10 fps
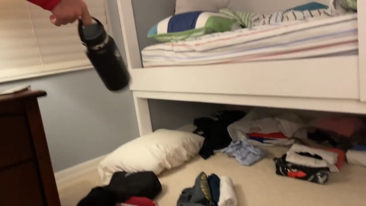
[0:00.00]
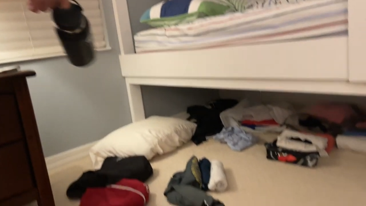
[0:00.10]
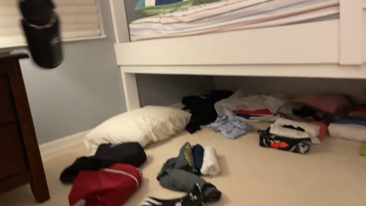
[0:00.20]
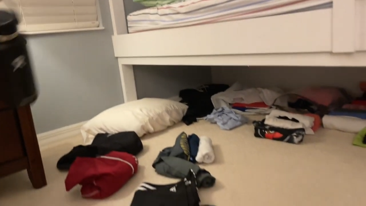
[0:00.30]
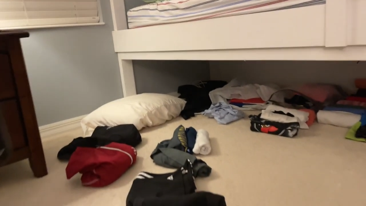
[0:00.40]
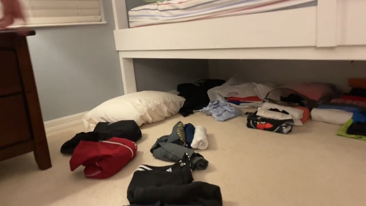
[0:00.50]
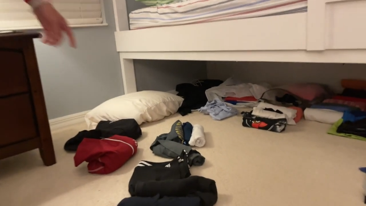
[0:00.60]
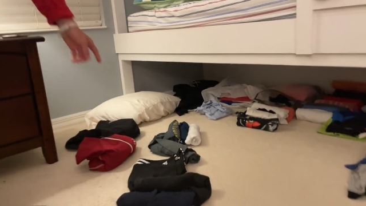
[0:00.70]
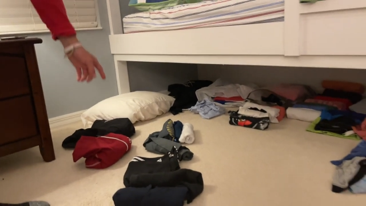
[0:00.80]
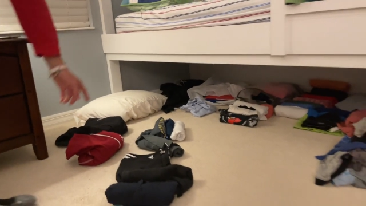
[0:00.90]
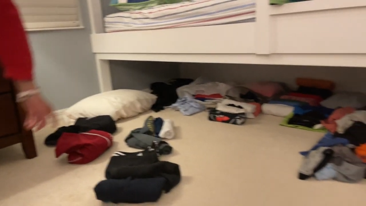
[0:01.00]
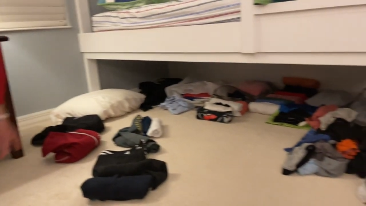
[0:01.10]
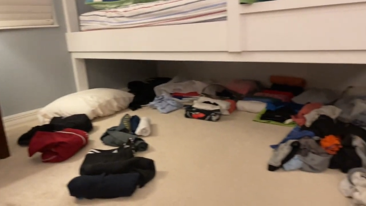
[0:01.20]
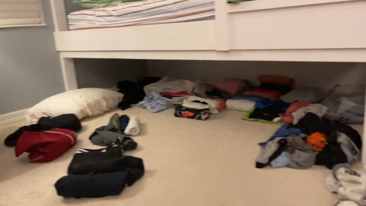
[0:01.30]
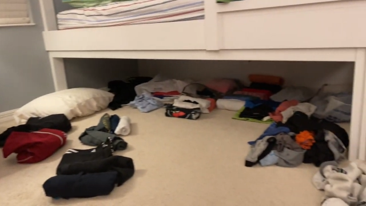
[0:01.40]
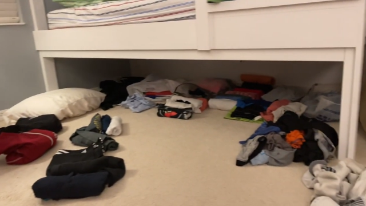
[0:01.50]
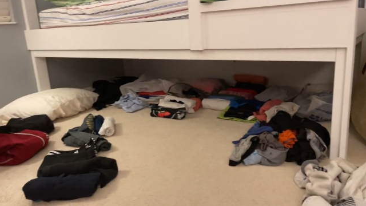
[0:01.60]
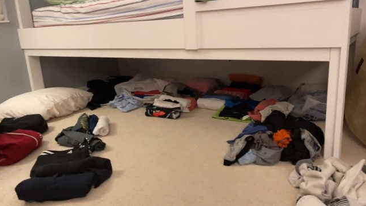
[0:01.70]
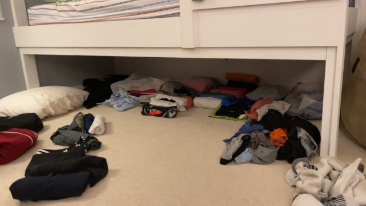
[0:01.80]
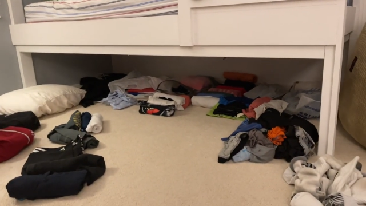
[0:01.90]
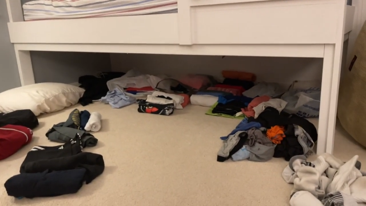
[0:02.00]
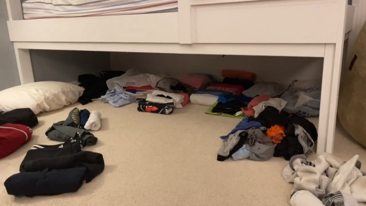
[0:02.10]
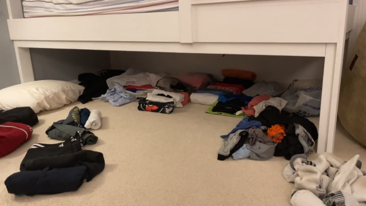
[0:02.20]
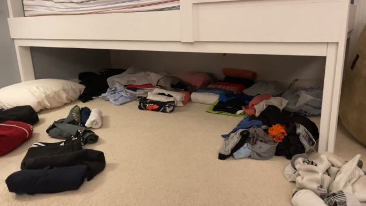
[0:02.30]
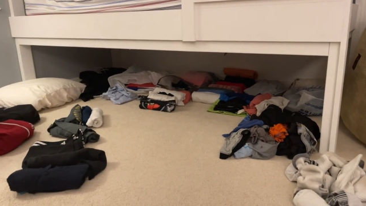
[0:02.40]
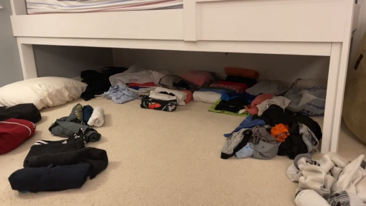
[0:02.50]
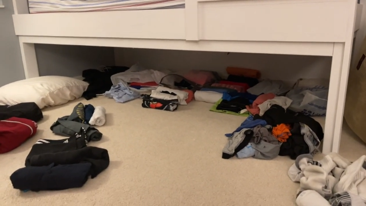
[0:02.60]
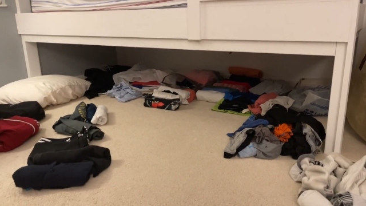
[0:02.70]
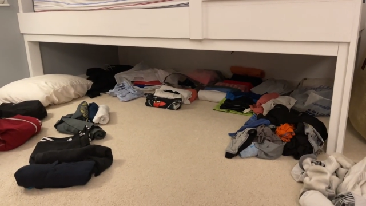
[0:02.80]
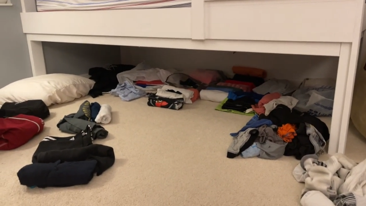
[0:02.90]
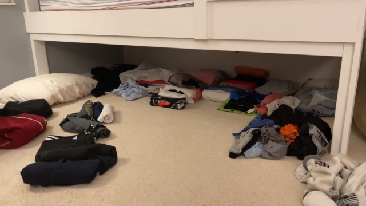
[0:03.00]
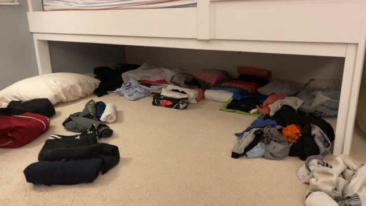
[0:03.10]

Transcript: (no speaker visible)